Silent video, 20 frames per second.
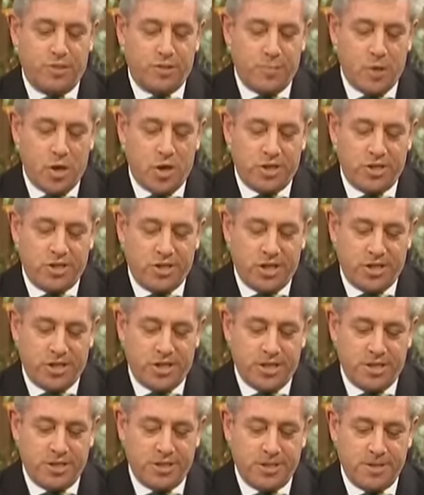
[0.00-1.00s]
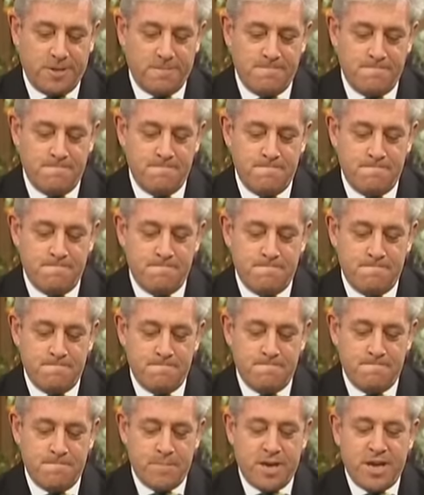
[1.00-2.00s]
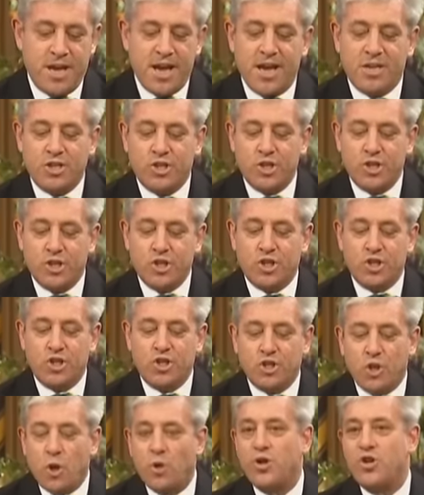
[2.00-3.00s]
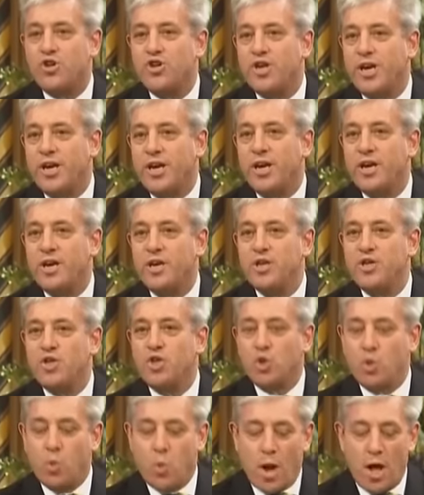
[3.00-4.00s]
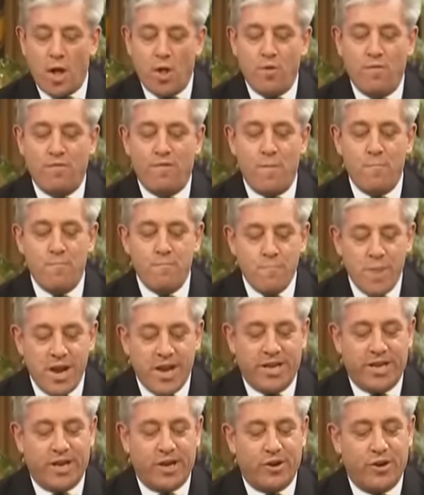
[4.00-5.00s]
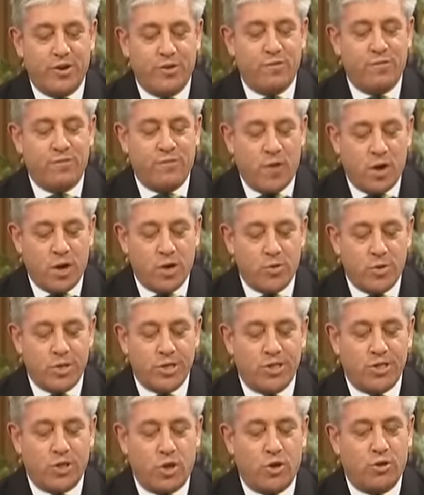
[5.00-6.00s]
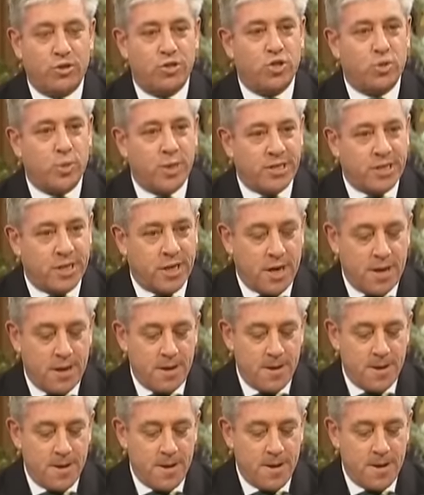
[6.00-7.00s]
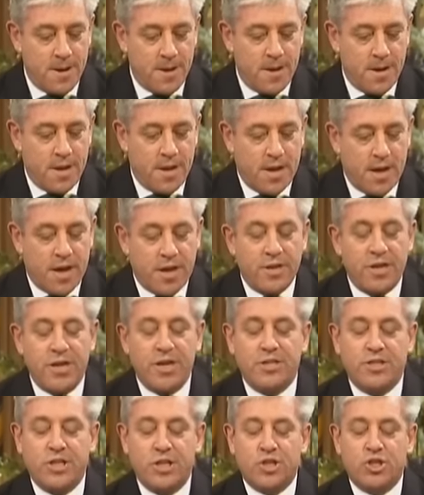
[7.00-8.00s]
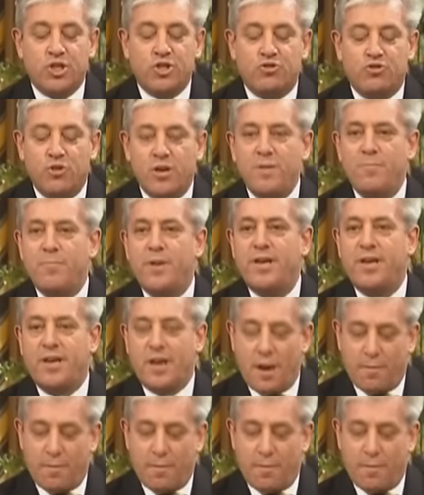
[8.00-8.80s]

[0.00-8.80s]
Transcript: of smart cities. He has an astonishing 12 million followers on Twitter, and he is extremely